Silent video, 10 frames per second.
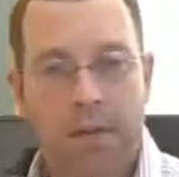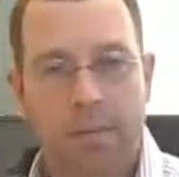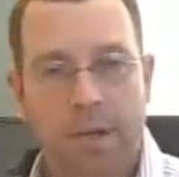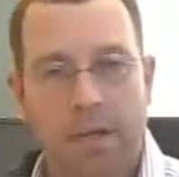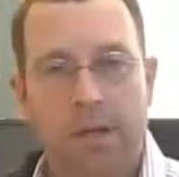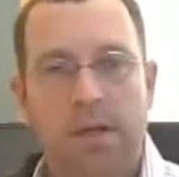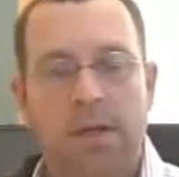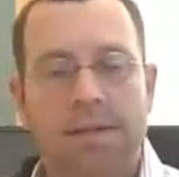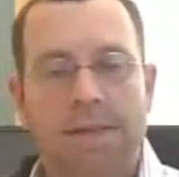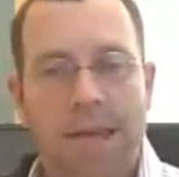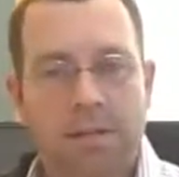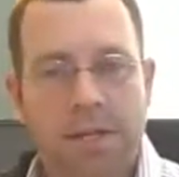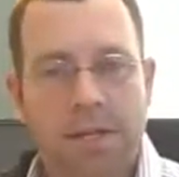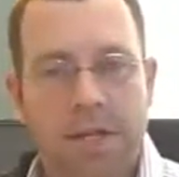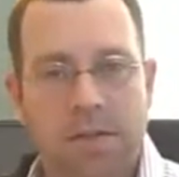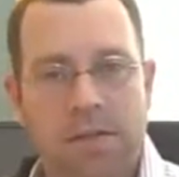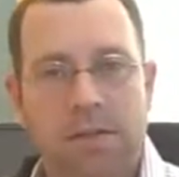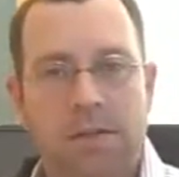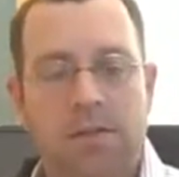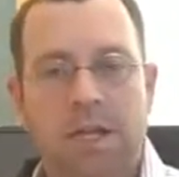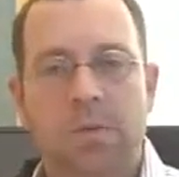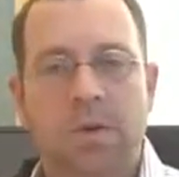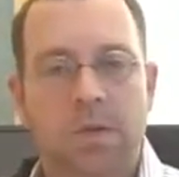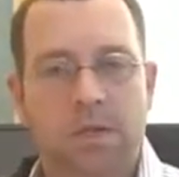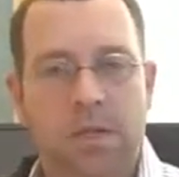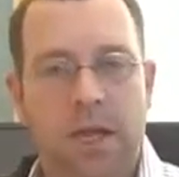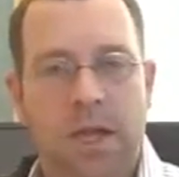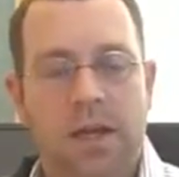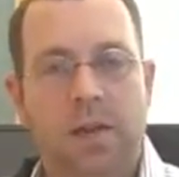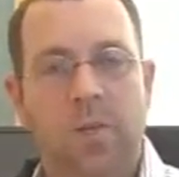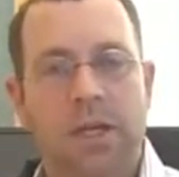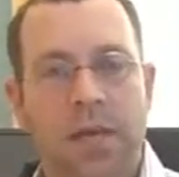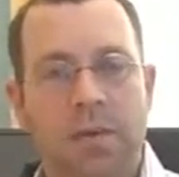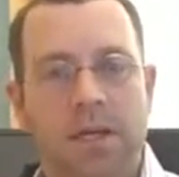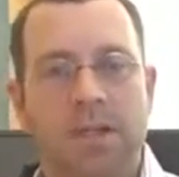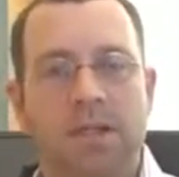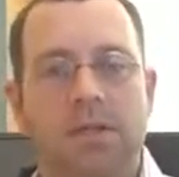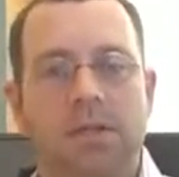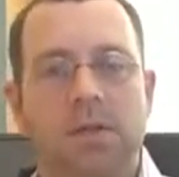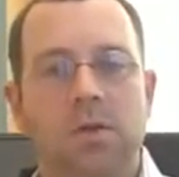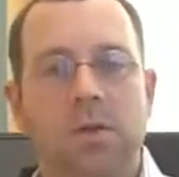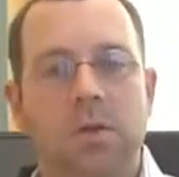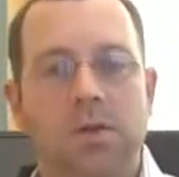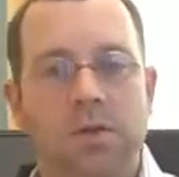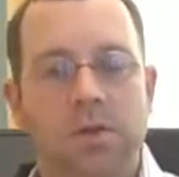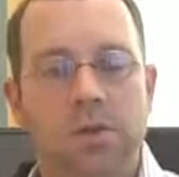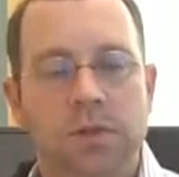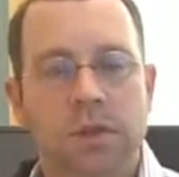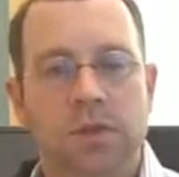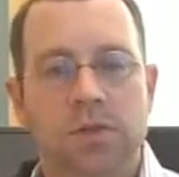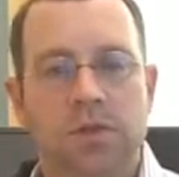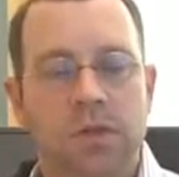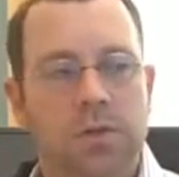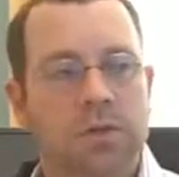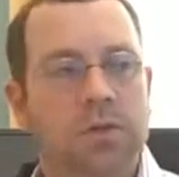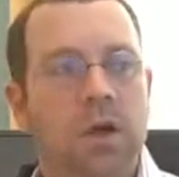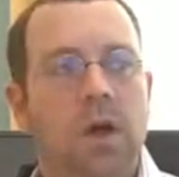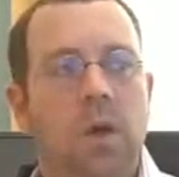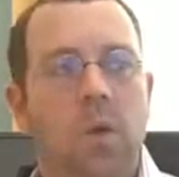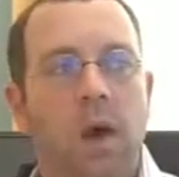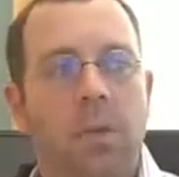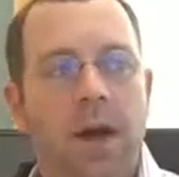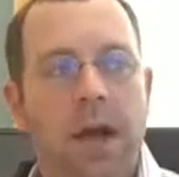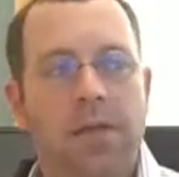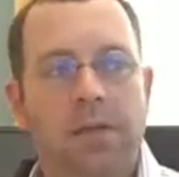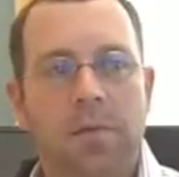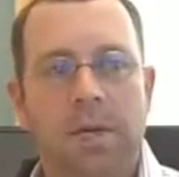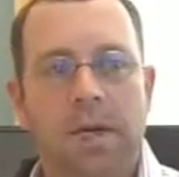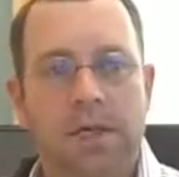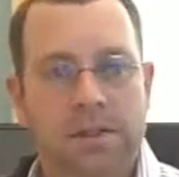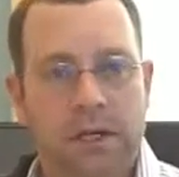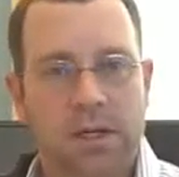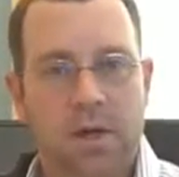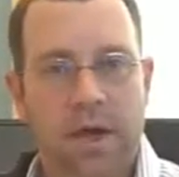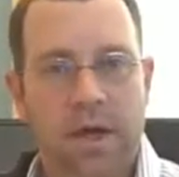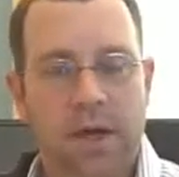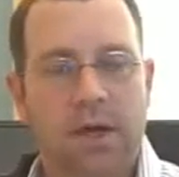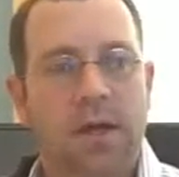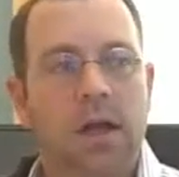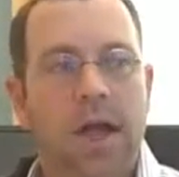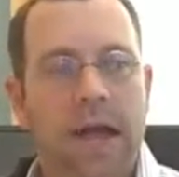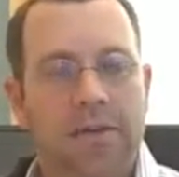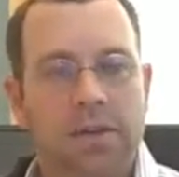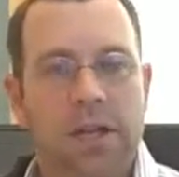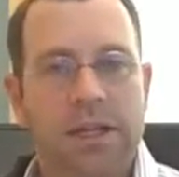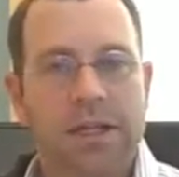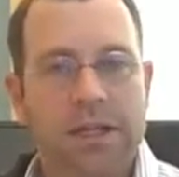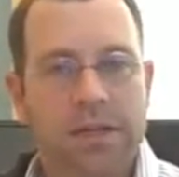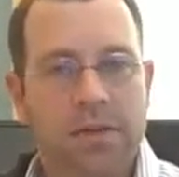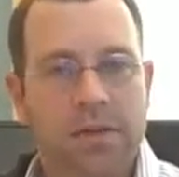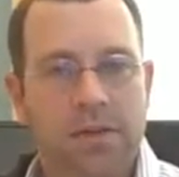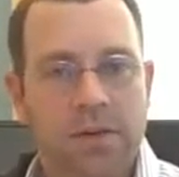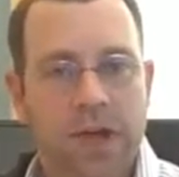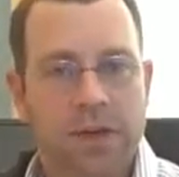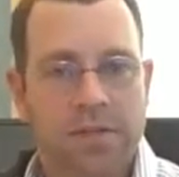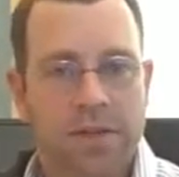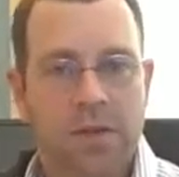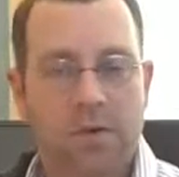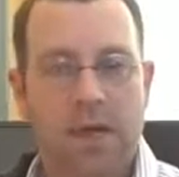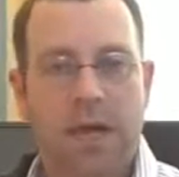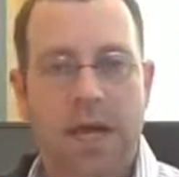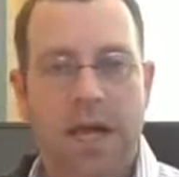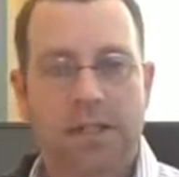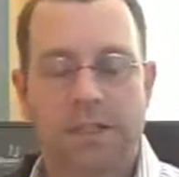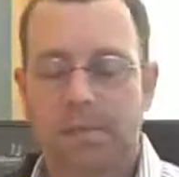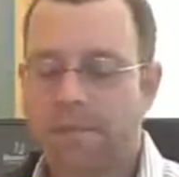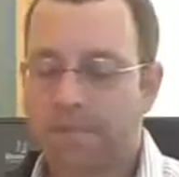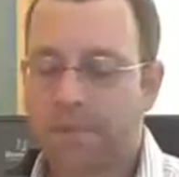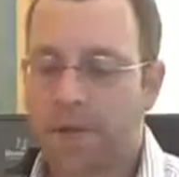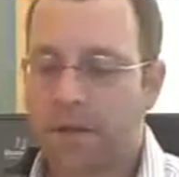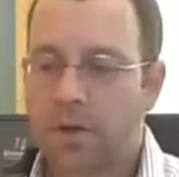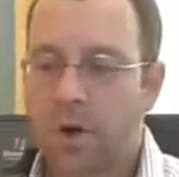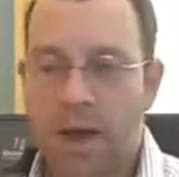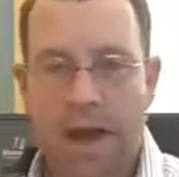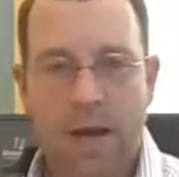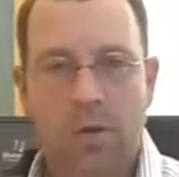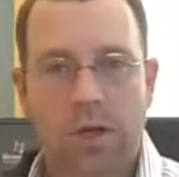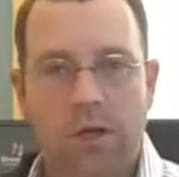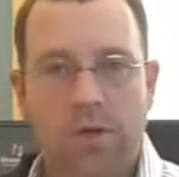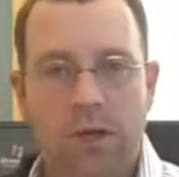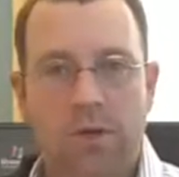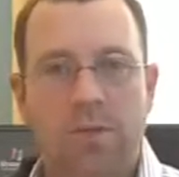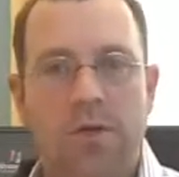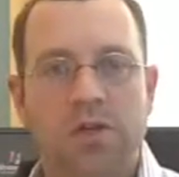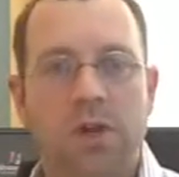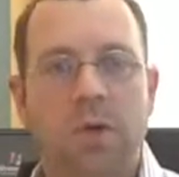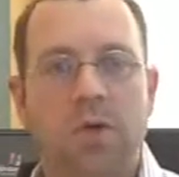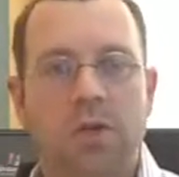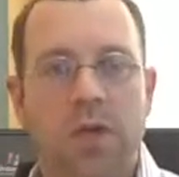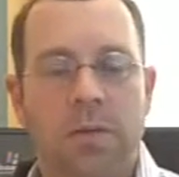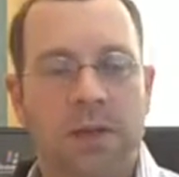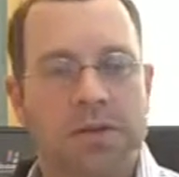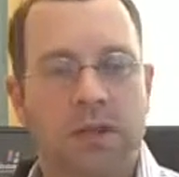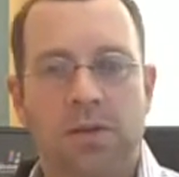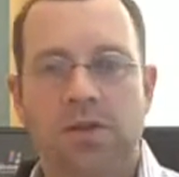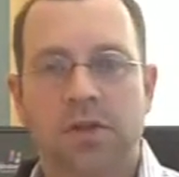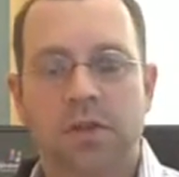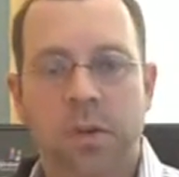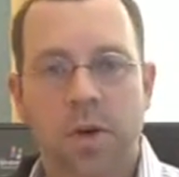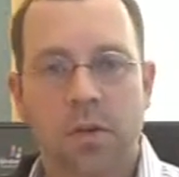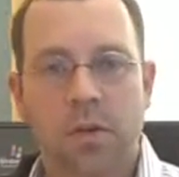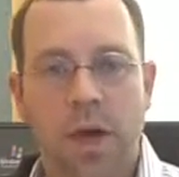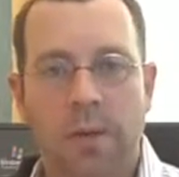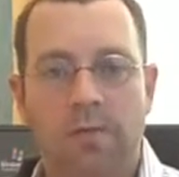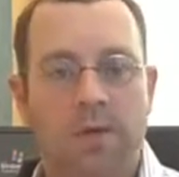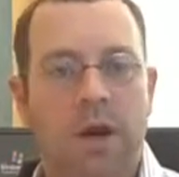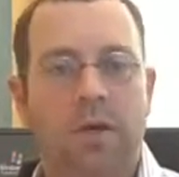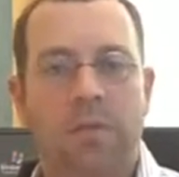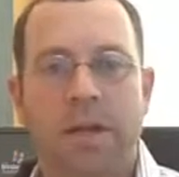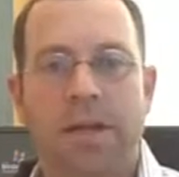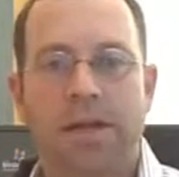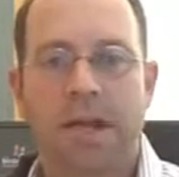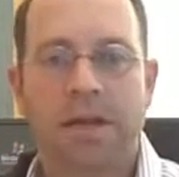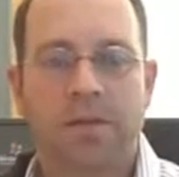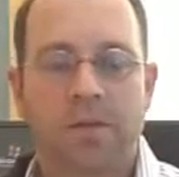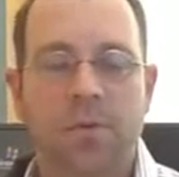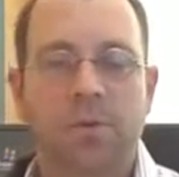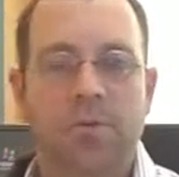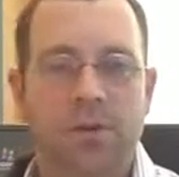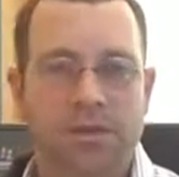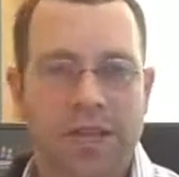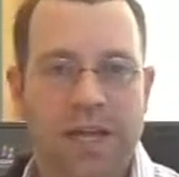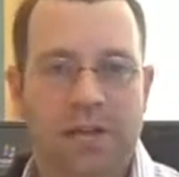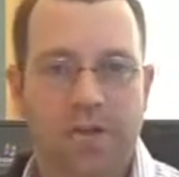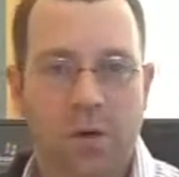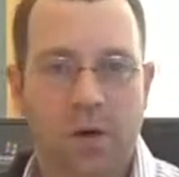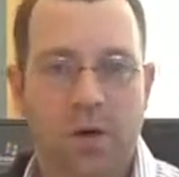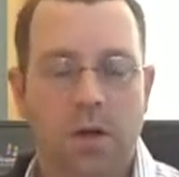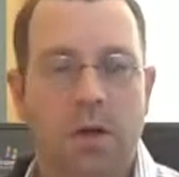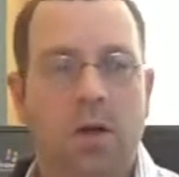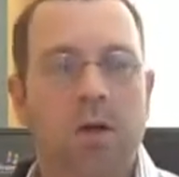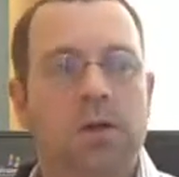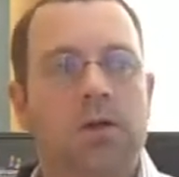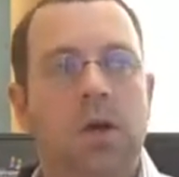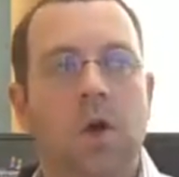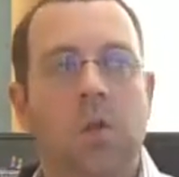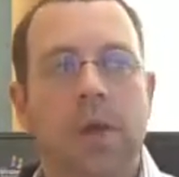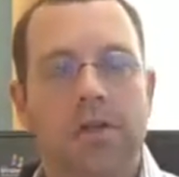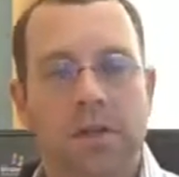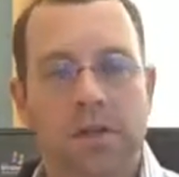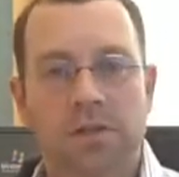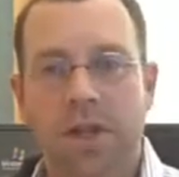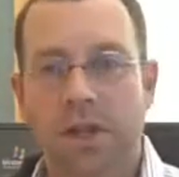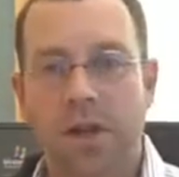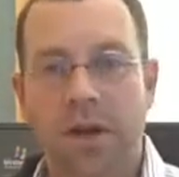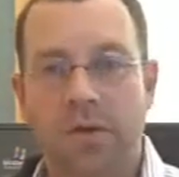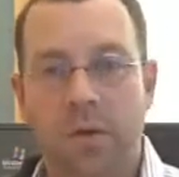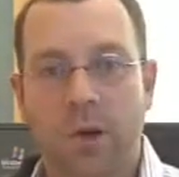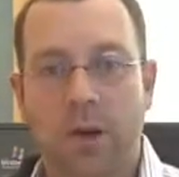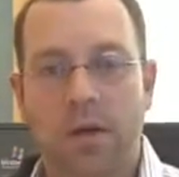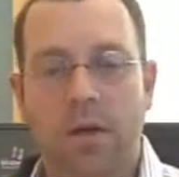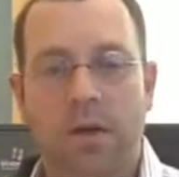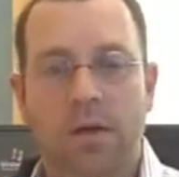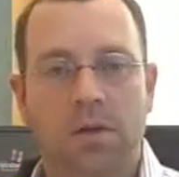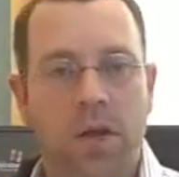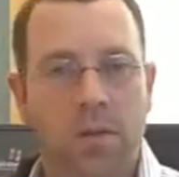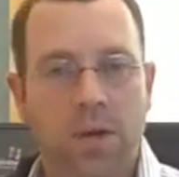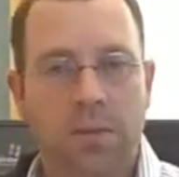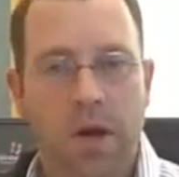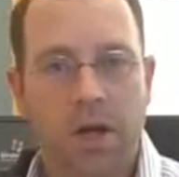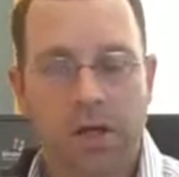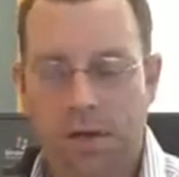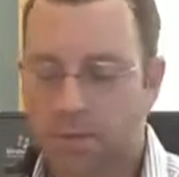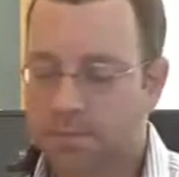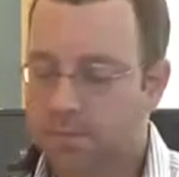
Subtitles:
campaign. Is that being tested? Is anyone using that? And what that means is Google introduced a new service whereby somebody clicks on your ad. After they leave your site, if they don't take action, your ad will continue to be shown to them as they surf around the web for however many days you set it for. So basically it looks like you're everywhere. It's called remarketing.